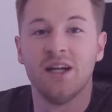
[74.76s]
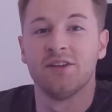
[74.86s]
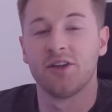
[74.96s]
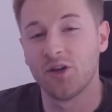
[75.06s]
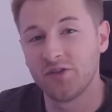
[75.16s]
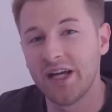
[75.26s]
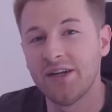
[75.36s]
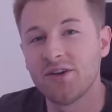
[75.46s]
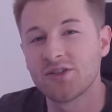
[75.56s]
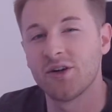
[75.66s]
The
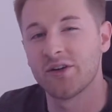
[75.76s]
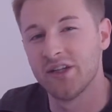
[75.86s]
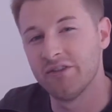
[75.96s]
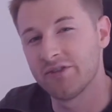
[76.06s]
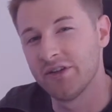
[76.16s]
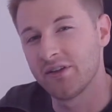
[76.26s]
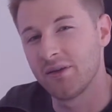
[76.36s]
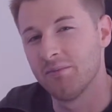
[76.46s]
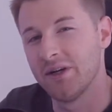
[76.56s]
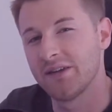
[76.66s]
containers are different,
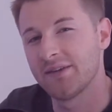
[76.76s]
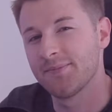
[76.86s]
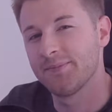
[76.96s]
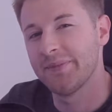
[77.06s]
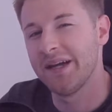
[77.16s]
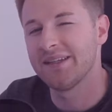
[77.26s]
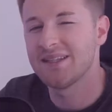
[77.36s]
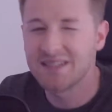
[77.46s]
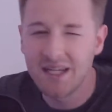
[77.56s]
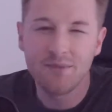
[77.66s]
but at the
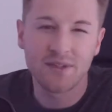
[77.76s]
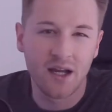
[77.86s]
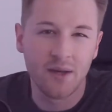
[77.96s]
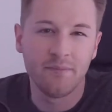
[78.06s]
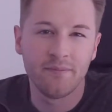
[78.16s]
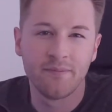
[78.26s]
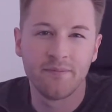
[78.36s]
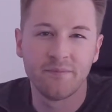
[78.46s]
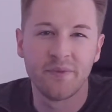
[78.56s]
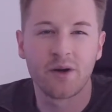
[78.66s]
same time,
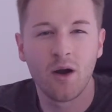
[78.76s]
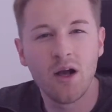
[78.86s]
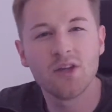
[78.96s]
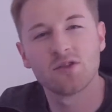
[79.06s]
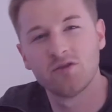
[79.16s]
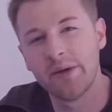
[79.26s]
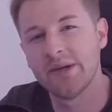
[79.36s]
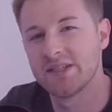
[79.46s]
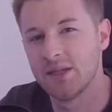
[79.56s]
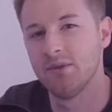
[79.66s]
they're also very
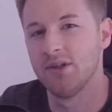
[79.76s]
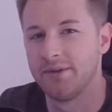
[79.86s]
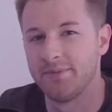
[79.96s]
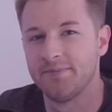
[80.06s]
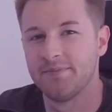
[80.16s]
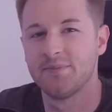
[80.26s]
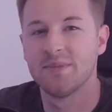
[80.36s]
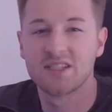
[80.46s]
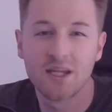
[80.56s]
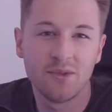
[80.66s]
similar.
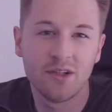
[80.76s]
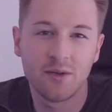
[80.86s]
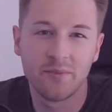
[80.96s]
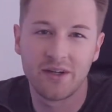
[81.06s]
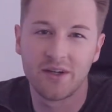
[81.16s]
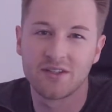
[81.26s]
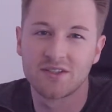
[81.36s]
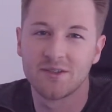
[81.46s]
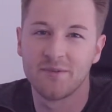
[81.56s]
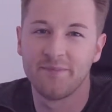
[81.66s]
Similar
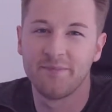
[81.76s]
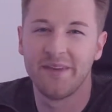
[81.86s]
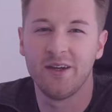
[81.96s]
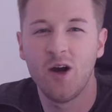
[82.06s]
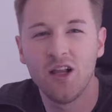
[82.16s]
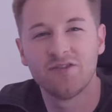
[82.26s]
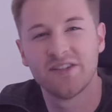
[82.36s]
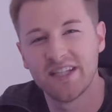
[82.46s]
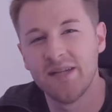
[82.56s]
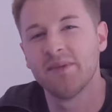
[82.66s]
because they all have the
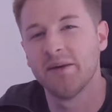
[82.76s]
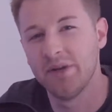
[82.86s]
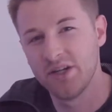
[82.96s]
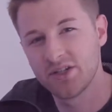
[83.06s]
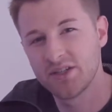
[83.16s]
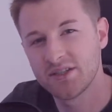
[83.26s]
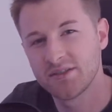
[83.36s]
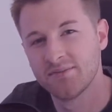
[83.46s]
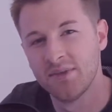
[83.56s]
same dimensions,